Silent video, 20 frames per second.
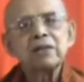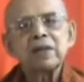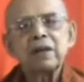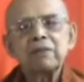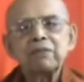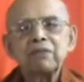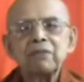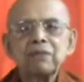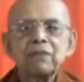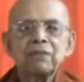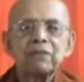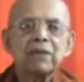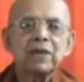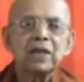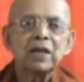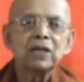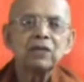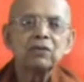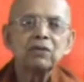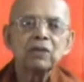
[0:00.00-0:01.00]
a
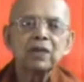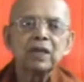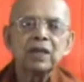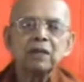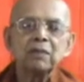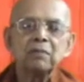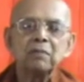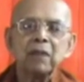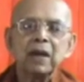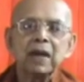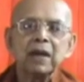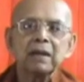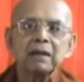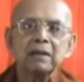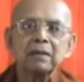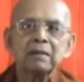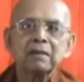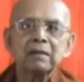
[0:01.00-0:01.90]
very unique mind